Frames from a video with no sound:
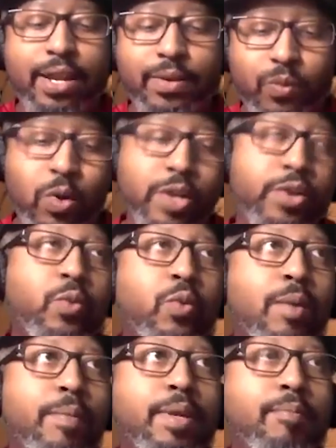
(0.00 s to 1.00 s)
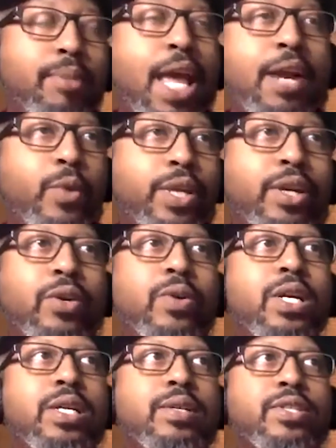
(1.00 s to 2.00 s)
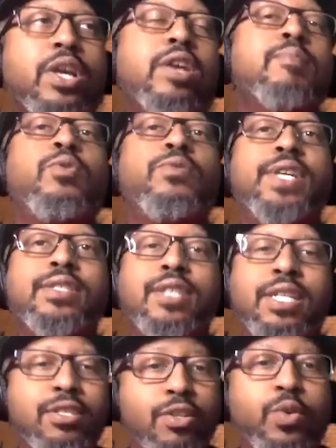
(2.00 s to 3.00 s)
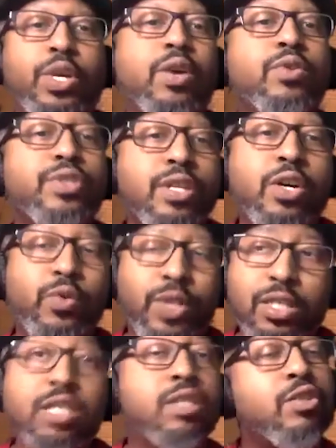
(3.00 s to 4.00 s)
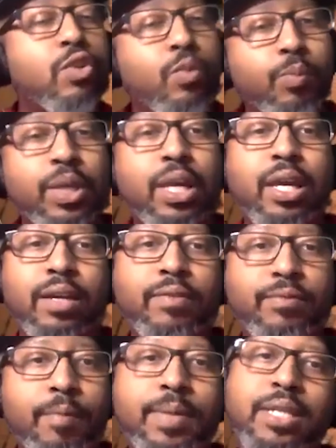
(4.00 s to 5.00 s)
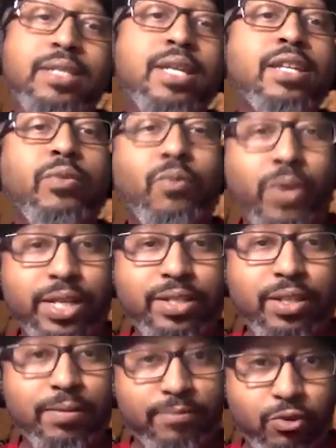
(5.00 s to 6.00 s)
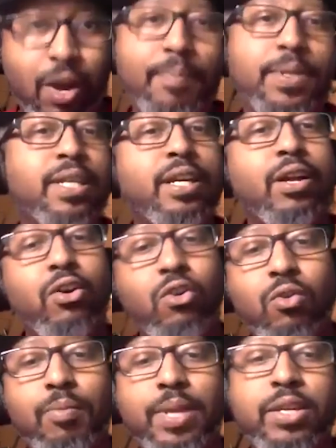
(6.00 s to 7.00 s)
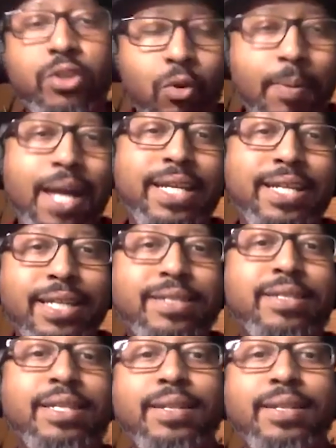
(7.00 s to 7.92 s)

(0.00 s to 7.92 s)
Wonder Woman, Black Widow. Certain movies, these studios know this is too big for me to take the risk of dropping it at home and nobody gets it.